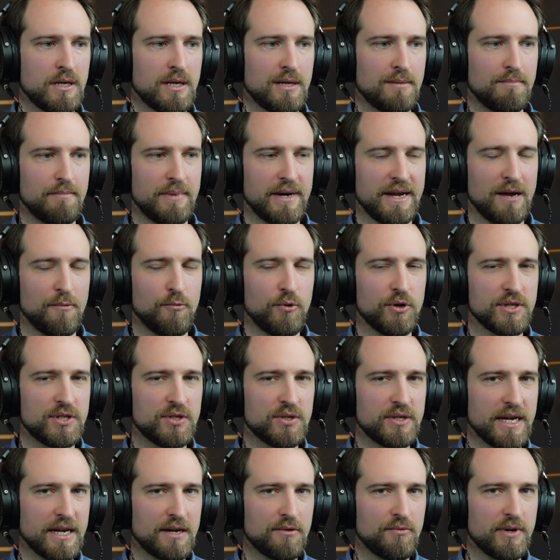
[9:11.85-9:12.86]
but I want to
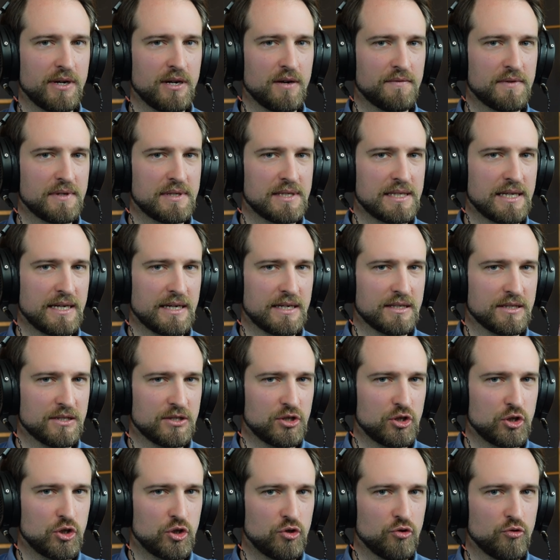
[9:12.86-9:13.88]
get rid of this
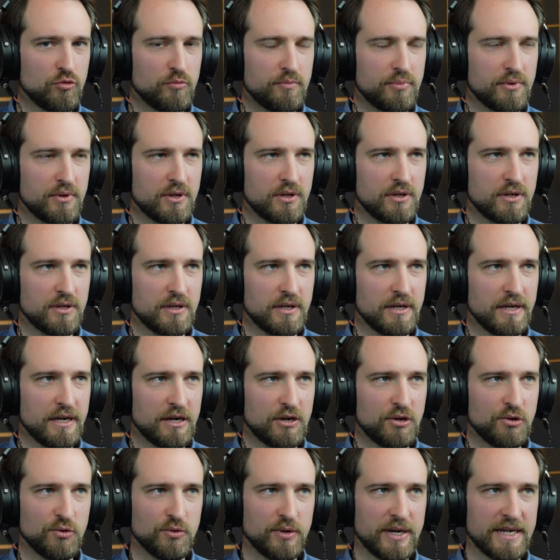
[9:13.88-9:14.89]
super
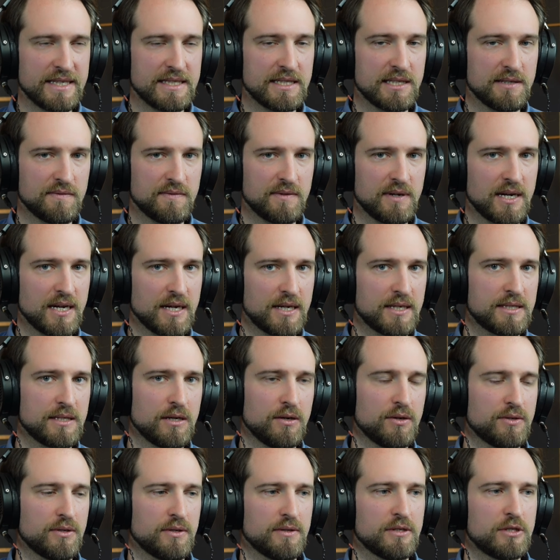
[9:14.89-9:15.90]
aggressive click
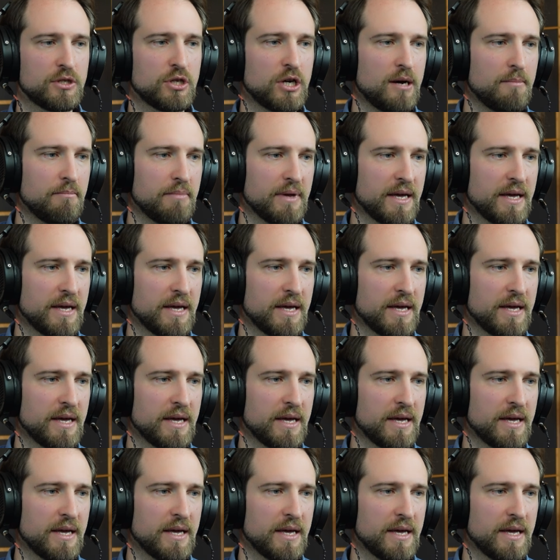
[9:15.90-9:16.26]
sound on the top